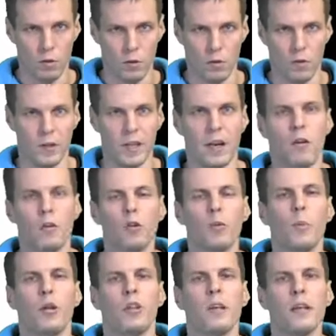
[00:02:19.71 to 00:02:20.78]
So they're not
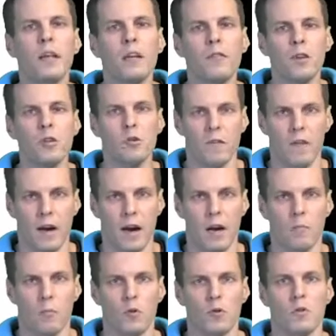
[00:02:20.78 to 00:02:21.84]
about individual
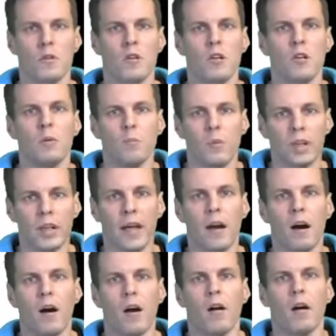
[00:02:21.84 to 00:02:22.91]
variables, but they
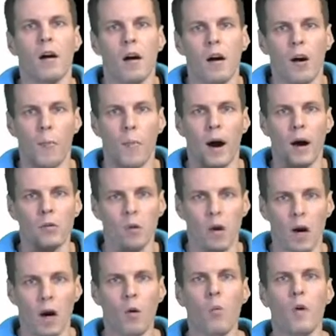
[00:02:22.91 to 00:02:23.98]
are about
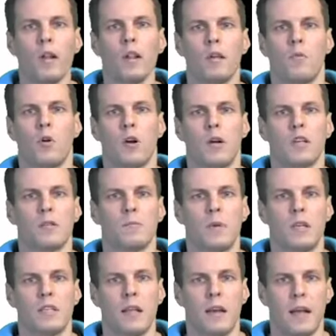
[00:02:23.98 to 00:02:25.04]
how well the model
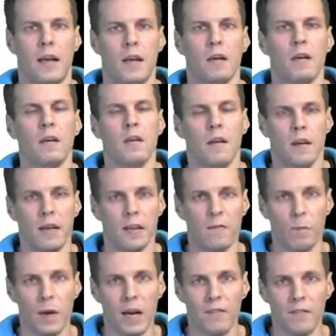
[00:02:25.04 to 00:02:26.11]
explains the data. If
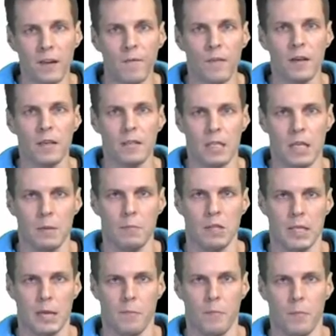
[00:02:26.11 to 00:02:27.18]
we have different
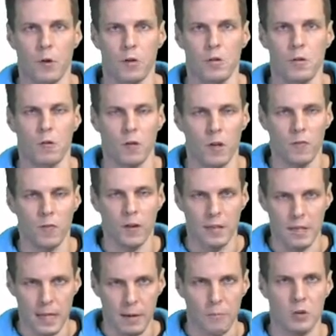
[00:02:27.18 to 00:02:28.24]
subsamples or different
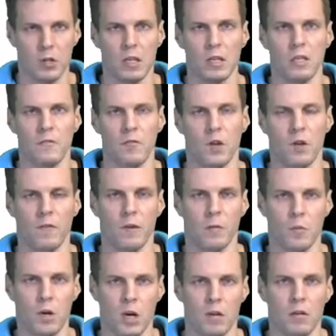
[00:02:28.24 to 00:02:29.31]
sample sizes for different
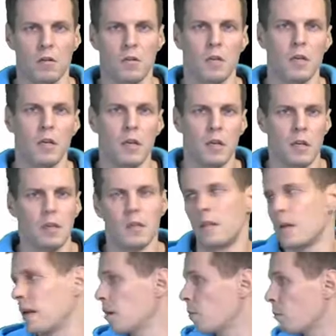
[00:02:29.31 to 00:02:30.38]
models,
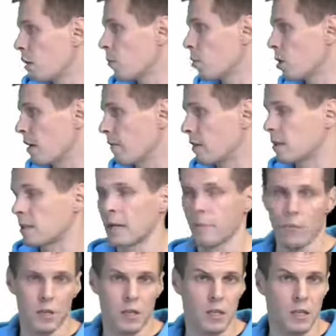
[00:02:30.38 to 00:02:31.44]
then we would have the
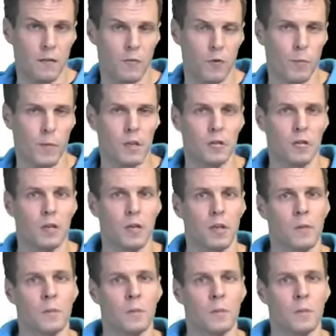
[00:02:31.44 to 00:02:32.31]
sample size information here.